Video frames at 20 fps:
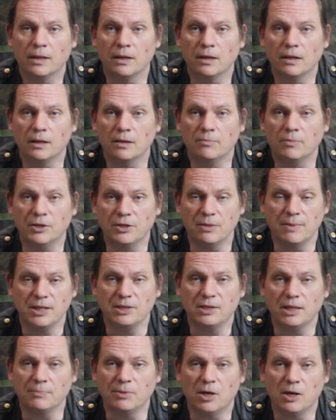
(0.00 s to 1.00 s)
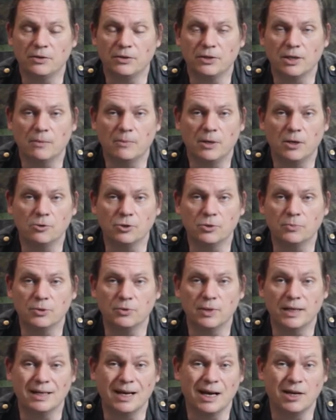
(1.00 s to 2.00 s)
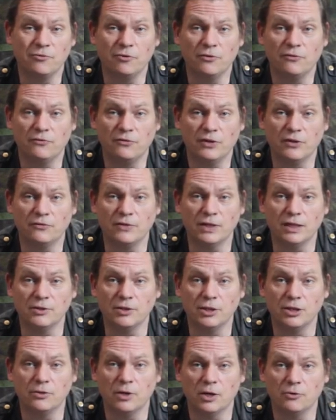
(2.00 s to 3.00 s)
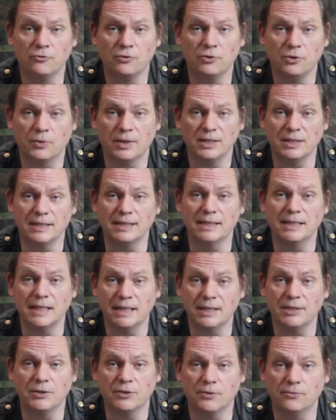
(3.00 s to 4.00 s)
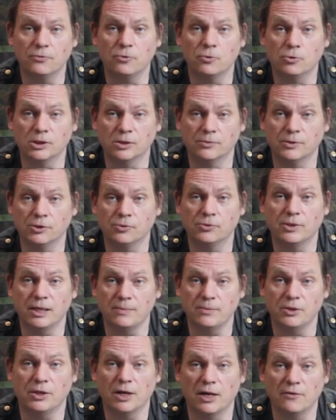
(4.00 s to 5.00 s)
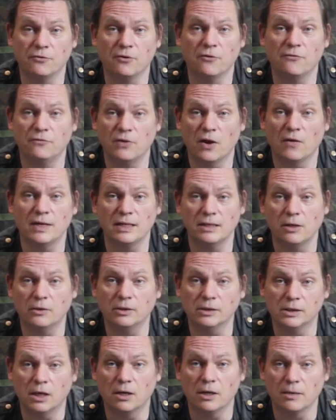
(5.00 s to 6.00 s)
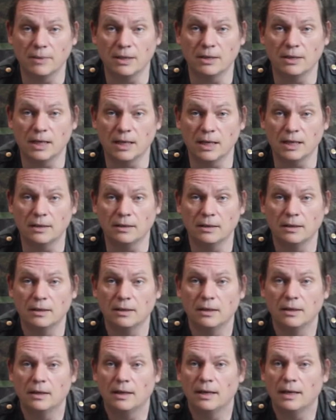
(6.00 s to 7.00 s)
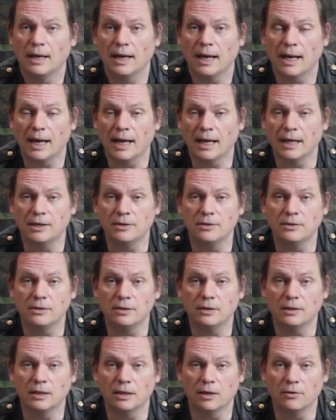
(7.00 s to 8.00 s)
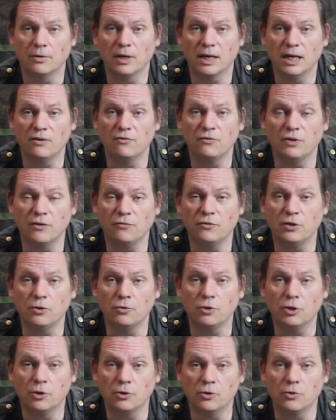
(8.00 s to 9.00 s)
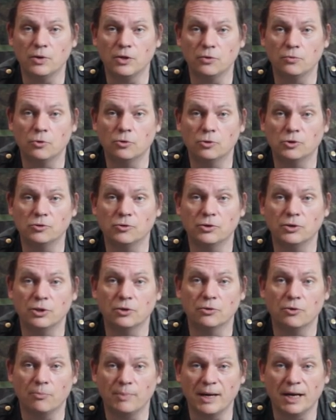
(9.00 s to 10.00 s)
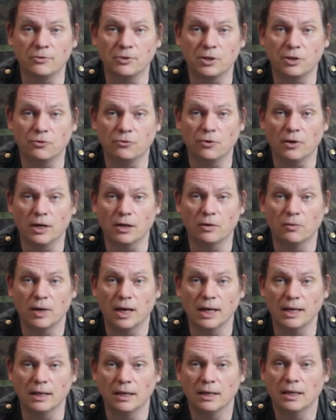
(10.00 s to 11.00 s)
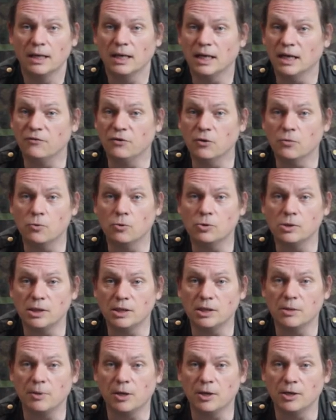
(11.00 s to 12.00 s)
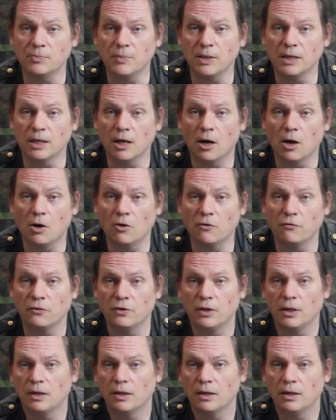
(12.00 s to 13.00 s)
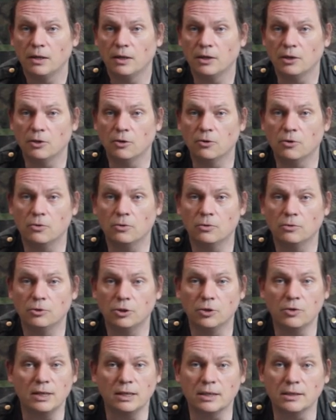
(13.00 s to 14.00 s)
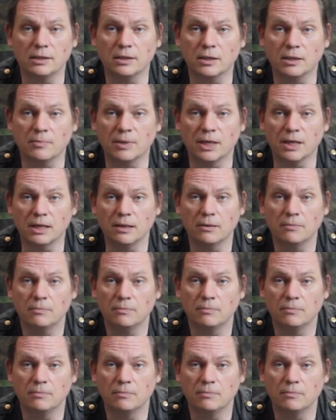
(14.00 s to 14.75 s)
A domestic bathtub holds between 150 and 220 litres of water, which will keep you going for a very long time indeed. And, you know, even if you cook with water and you're about to throw it away, if your water supply has been cut off, your toilet's going to be,